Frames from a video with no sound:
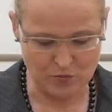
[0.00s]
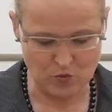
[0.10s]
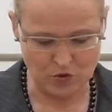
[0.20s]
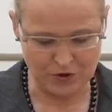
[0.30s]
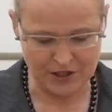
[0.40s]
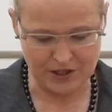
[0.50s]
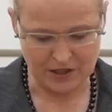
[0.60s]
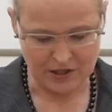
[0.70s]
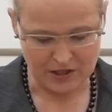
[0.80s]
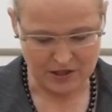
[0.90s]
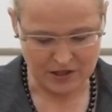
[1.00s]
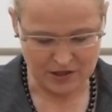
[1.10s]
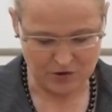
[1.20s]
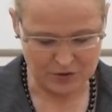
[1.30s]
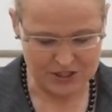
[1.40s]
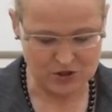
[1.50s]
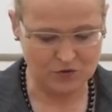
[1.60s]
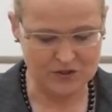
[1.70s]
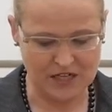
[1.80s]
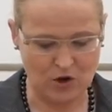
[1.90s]
movie uh, with or
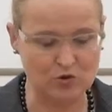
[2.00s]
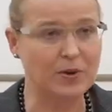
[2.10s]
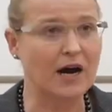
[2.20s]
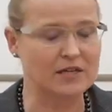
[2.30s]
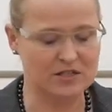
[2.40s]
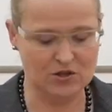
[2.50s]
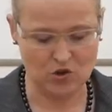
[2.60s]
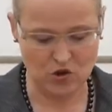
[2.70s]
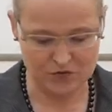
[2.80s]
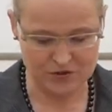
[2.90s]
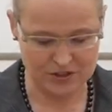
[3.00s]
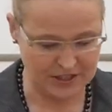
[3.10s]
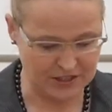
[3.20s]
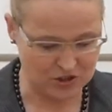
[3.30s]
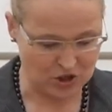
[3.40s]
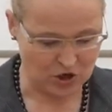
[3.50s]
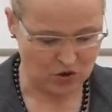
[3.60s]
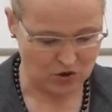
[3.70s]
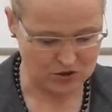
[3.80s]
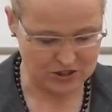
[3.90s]
without partner, off stage,
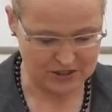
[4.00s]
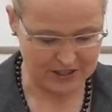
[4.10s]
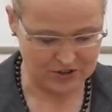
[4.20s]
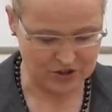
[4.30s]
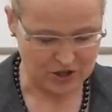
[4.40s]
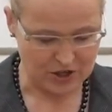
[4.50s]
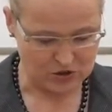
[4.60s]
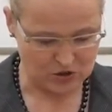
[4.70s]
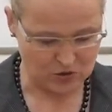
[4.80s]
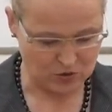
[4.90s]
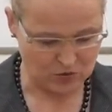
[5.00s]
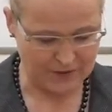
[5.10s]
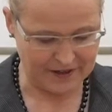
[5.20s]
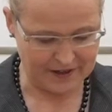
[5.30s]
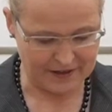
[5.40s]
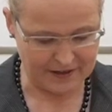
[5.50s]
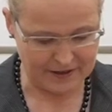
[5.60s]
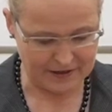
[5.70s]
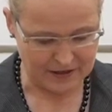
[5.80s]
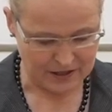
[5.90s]
on stage. So there
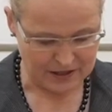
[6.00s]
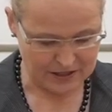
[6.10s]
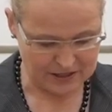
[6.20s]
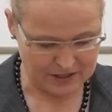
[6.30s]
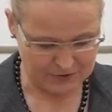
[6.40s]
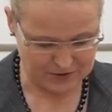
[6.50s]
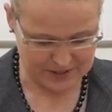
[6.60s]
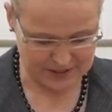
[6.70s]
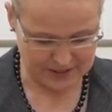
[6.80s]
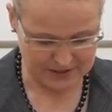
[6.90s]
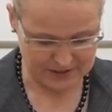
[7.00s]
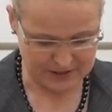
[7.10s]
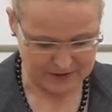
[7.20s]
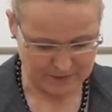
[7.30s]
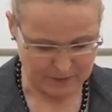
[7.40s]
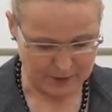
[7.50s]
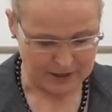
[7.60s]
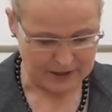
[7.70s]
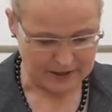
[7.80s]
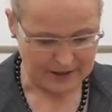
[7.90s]
are uh, different things.
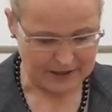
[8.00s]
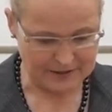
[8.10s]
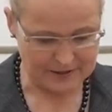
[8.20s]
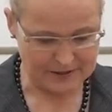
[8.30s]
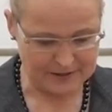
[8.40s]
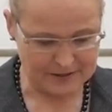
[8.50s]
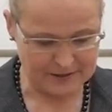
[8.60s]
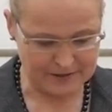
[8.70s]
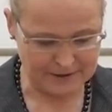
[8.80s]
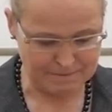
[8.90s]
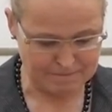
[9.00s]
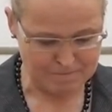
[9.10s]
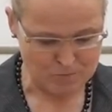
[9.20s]
And um,